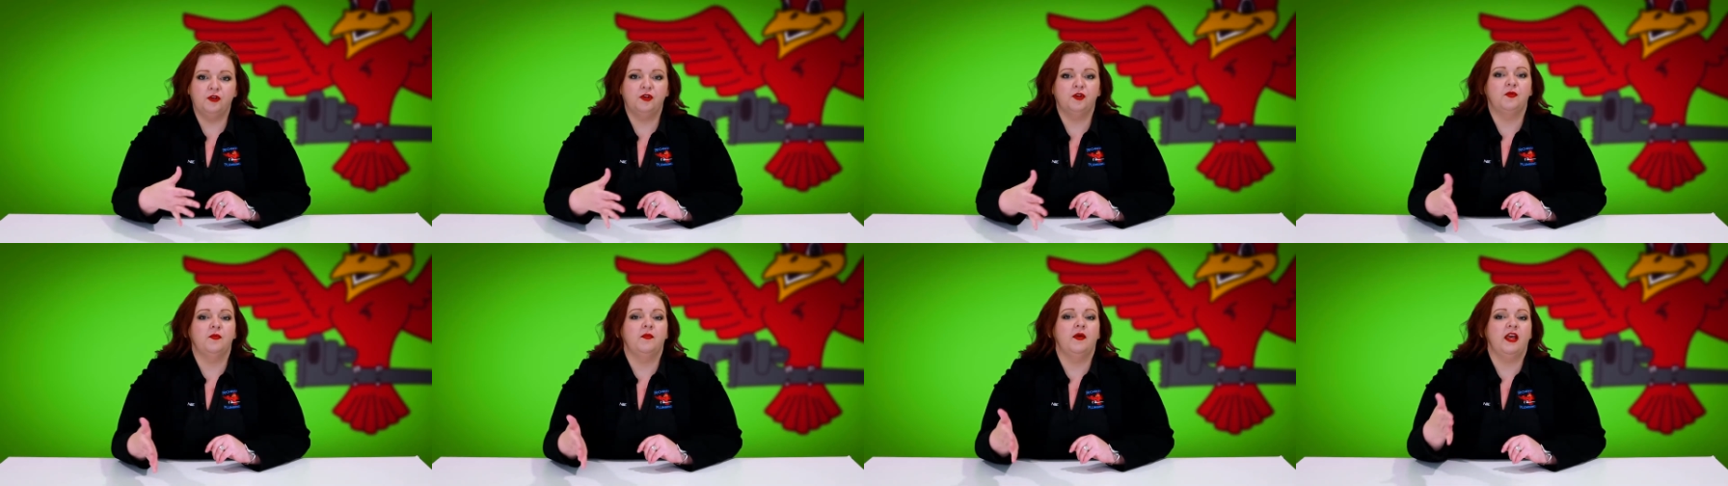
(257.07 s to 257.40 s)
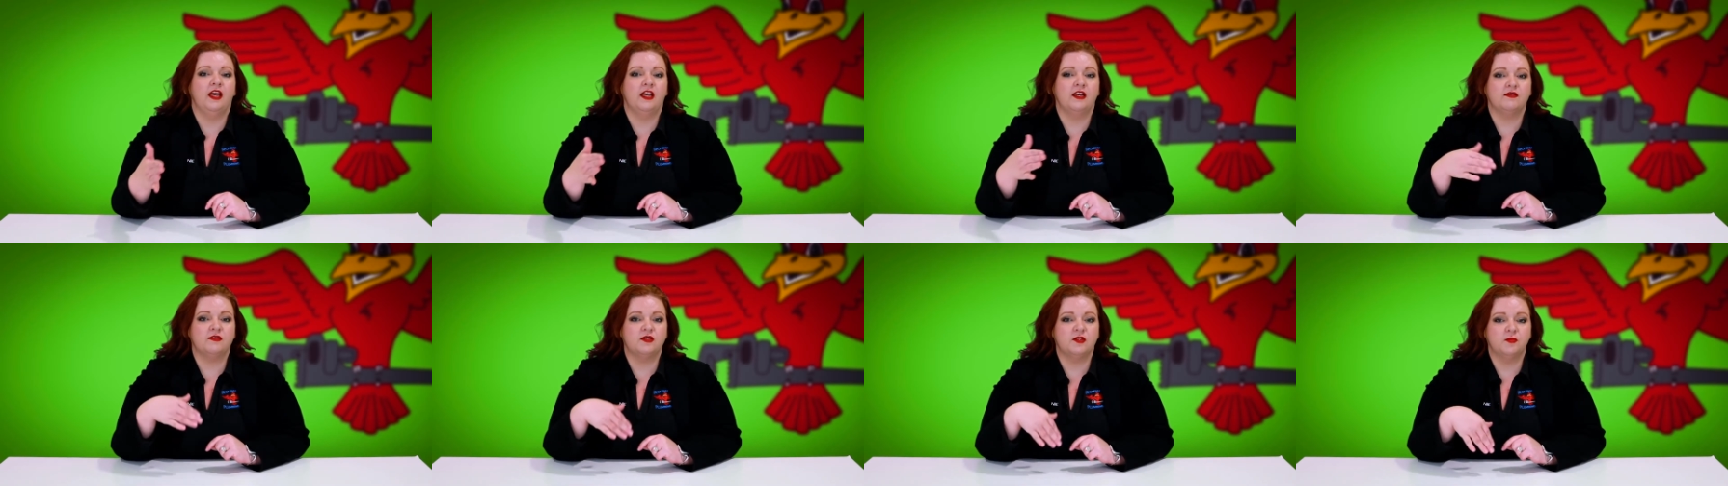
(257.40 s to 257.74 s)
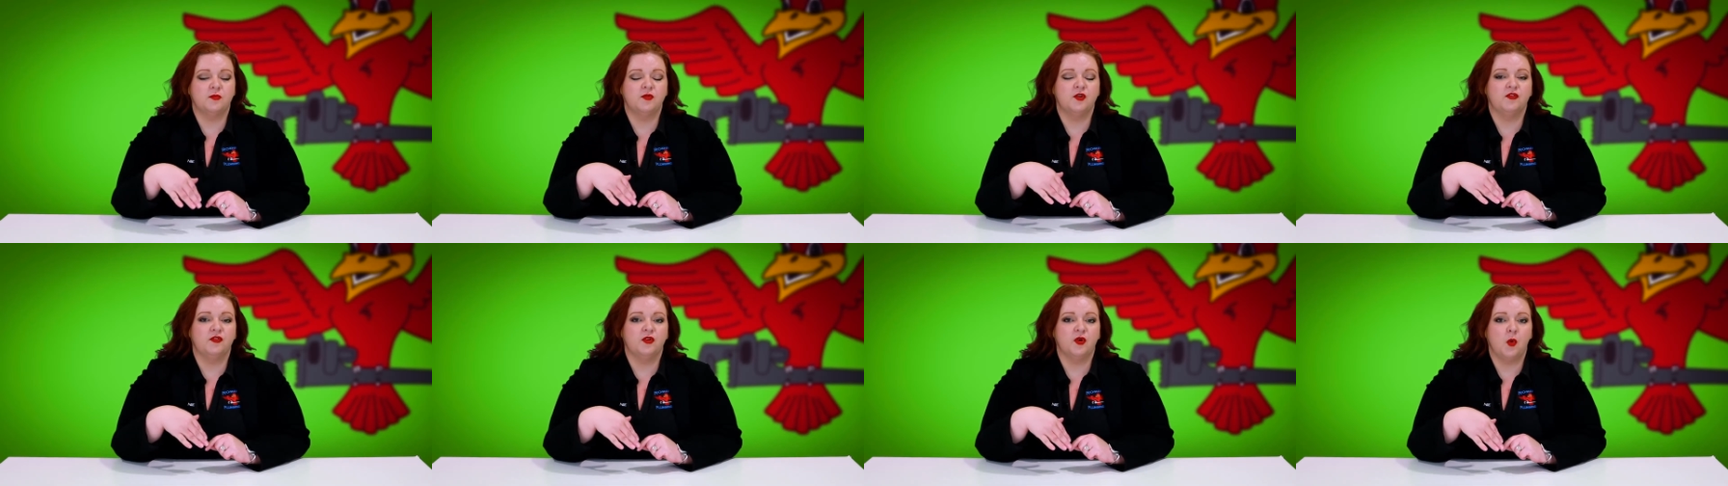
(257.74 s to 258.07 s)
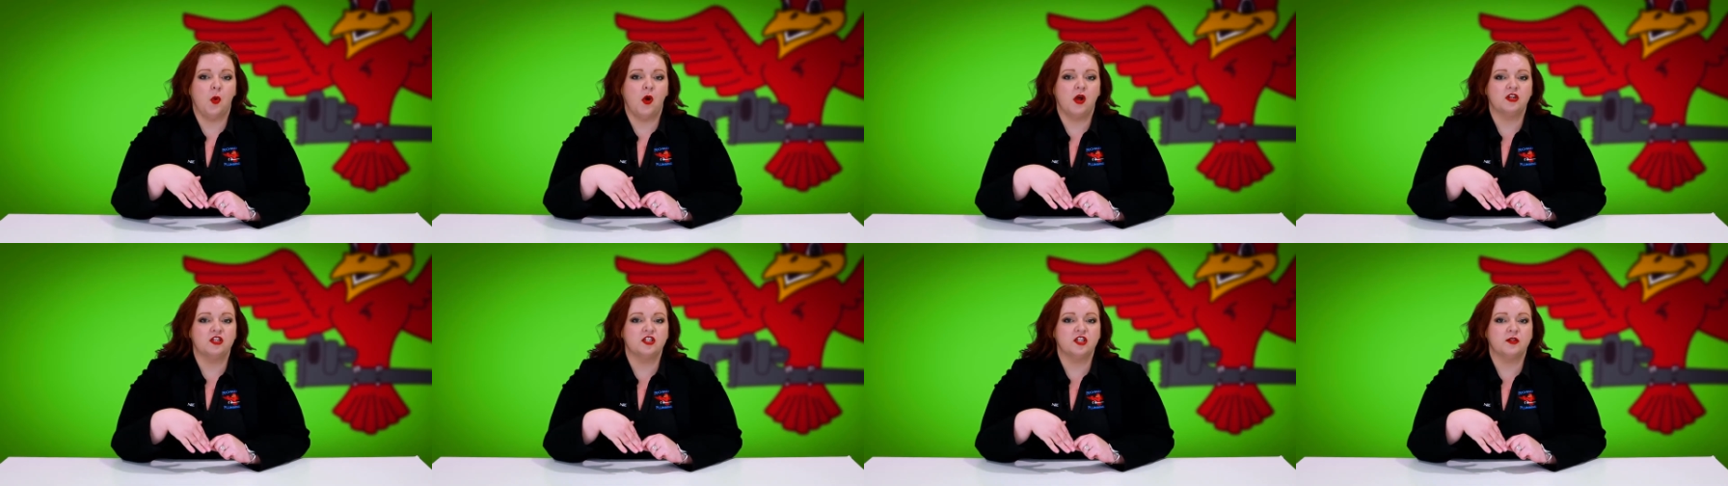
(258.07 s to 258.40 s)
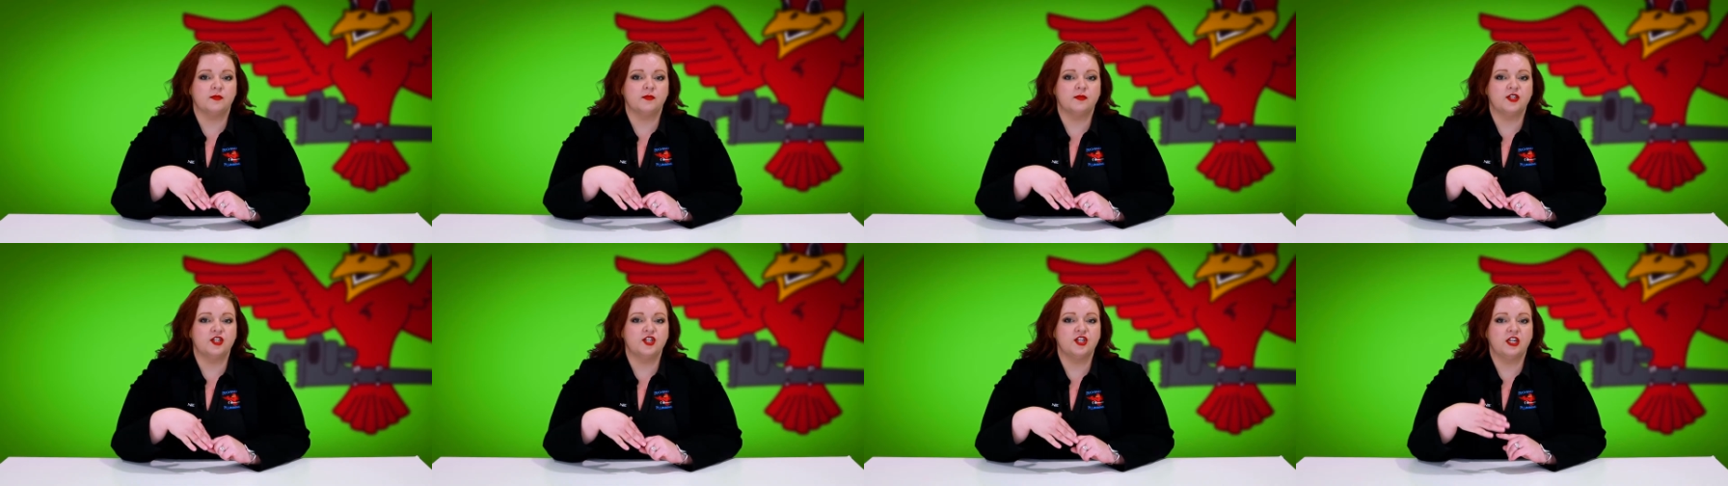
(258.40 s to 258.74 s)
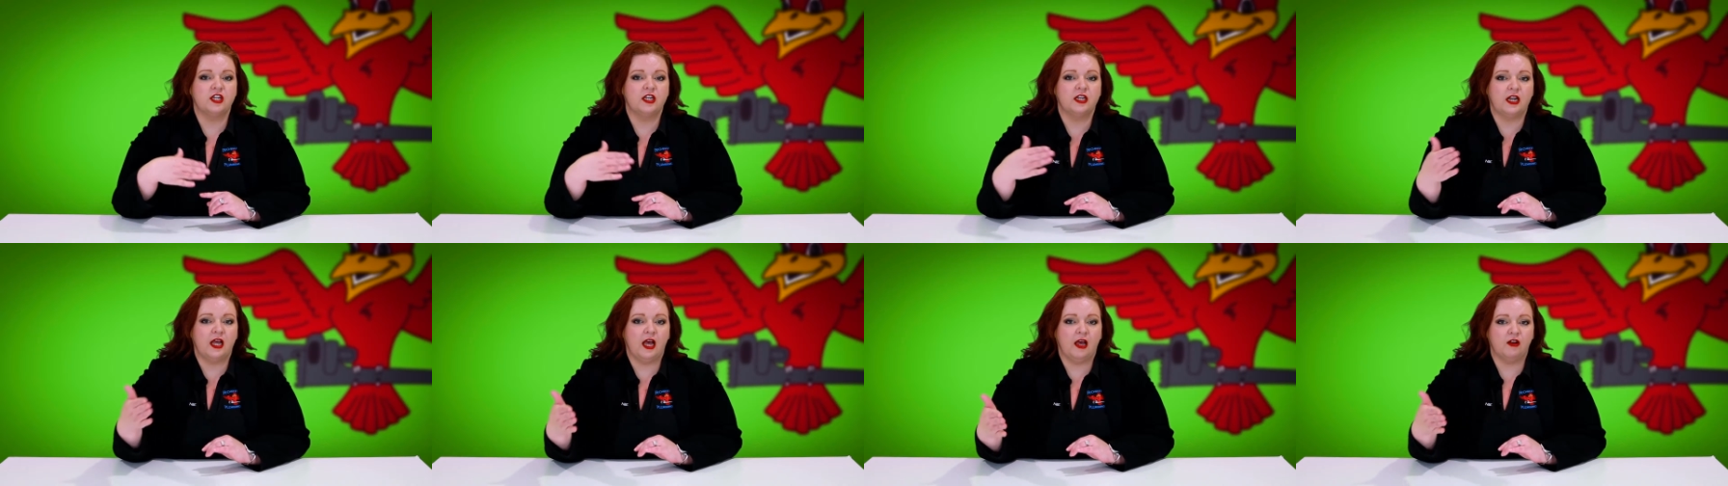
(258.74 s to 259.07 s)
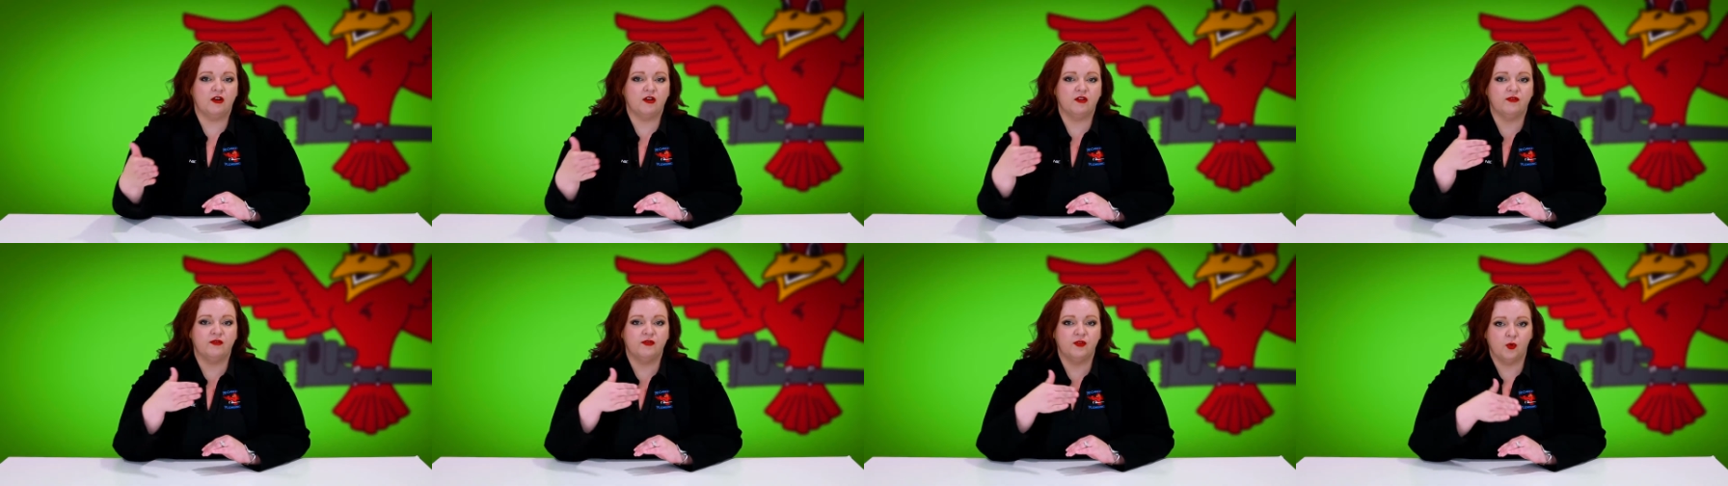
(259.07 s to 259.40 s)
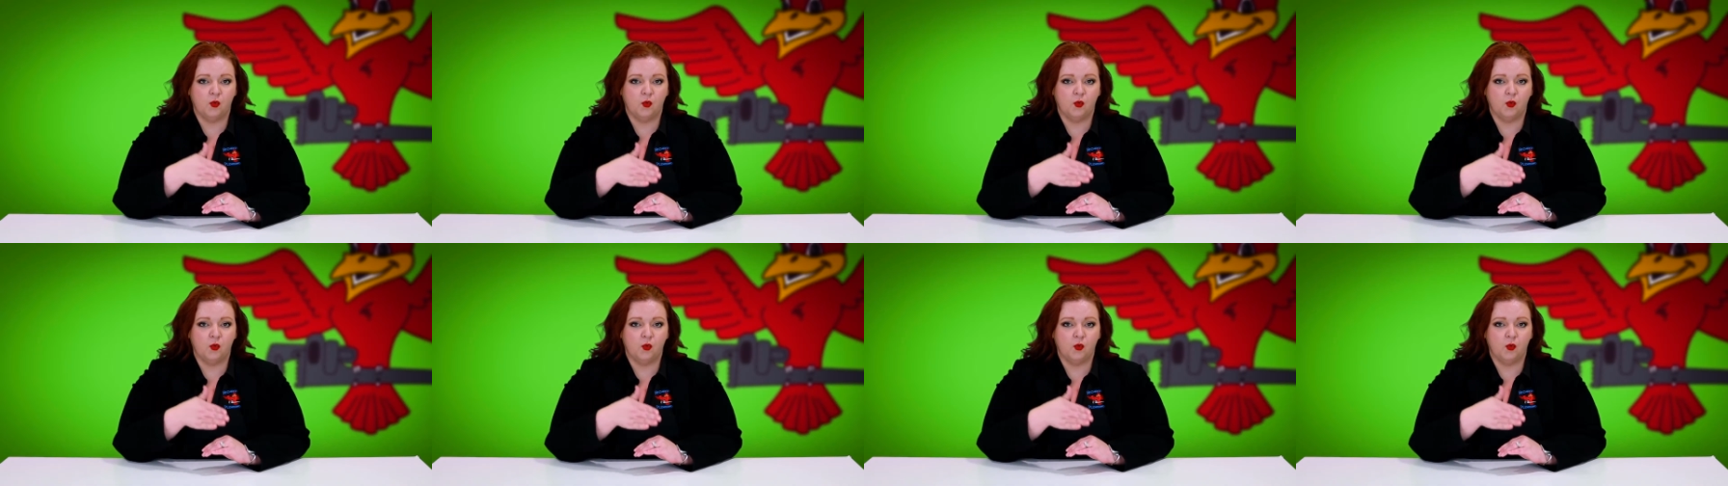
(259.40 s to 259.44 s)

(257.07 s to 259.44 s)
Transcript: You may have to move your washing machine out of